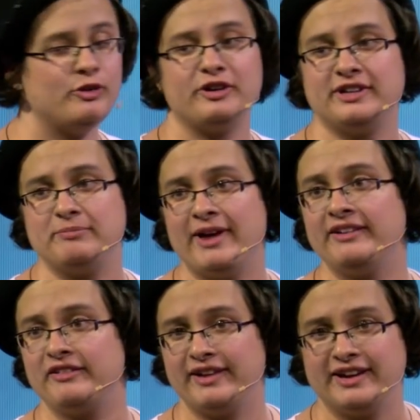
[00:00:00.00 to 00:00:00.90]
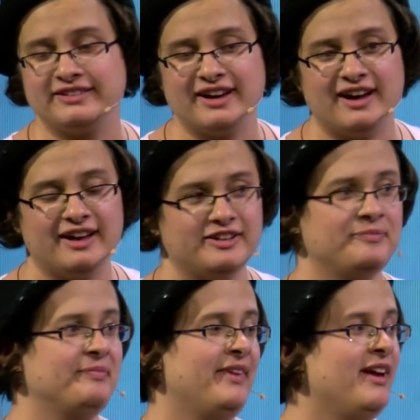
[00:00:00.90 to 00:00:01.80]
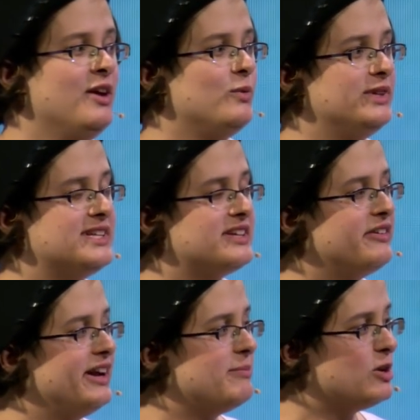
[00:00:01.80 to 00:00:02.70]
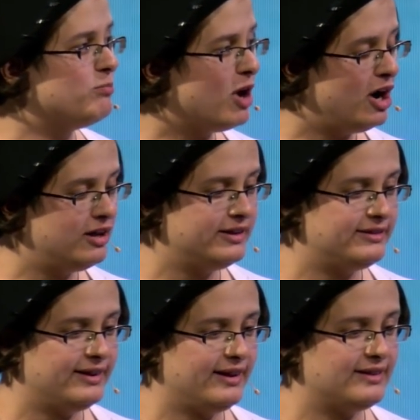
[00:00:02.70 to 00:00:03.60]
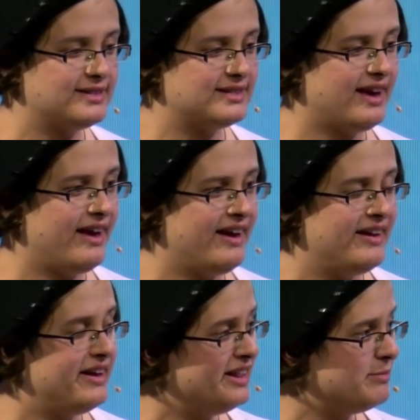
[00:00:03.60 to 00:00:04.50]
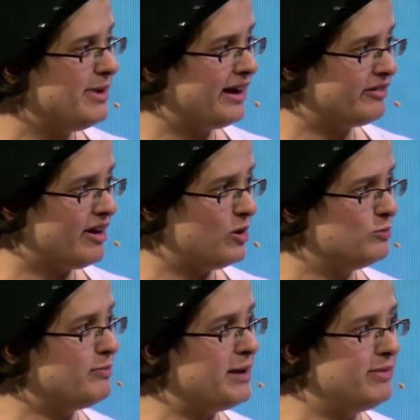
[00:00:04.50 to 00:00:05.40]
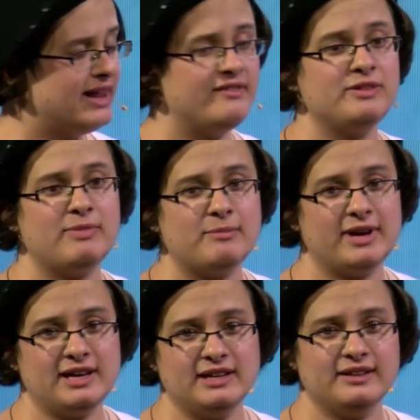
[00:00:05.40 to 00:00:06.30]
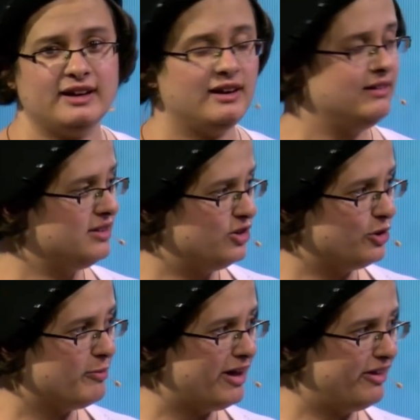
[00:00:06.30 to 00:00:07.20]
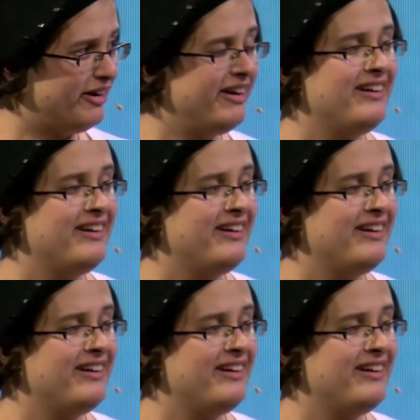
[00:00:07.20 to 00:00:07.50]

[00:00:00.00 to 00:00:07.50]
or did man create God? We disagreed about politics. And in the background, my beloved Baba Ida, your mother,